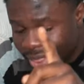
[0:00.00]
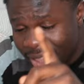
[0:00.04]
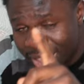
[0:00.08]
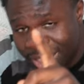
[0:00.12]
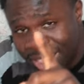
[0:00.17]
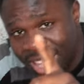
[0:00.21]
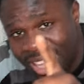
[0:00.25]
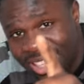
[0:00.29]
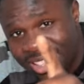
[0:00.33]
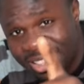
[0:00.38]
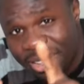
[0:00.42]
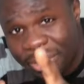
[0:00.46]

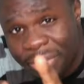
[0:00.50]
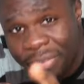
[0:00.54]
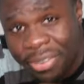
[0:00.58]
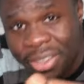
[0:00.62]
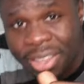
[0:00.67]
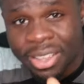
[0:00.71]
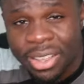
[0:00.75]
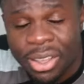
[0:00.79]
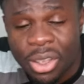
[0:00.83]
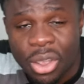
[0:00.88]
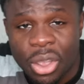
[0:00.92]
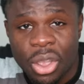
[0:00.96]
That's the
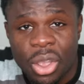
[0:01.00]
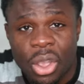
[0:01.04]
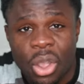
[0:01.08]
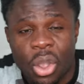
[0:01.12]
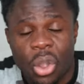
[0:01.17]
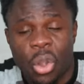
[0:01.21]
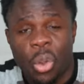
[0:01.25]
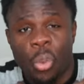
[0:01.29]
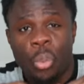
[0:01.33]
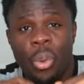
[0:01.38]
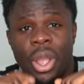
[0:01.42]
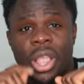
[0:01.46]
thing
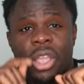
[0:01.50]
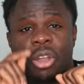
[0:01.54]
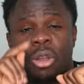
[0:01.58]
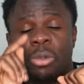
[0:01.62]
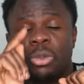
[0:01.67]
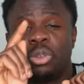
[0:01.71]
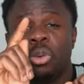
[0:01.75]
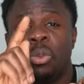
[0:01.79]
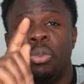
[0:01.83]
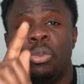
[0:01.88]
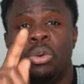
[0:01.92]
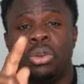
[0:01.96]
when it
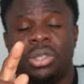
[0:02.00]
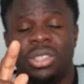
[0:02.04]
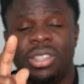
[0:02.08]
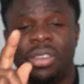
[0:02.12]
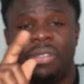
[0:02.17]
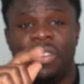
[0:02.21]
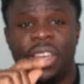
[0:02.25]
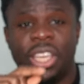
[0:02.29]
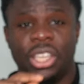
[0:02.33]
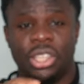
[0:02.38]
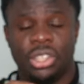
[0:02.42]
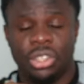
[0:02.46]
comes to
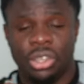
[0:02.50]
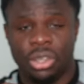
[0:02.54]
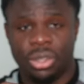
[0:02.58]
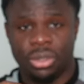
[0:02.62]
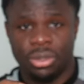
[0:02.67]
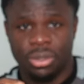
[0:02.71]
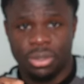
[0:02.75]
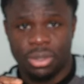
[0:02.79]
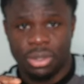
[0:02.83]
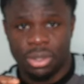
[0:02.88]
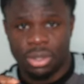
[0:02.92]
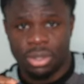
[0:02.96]

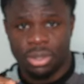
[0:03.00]
motivation,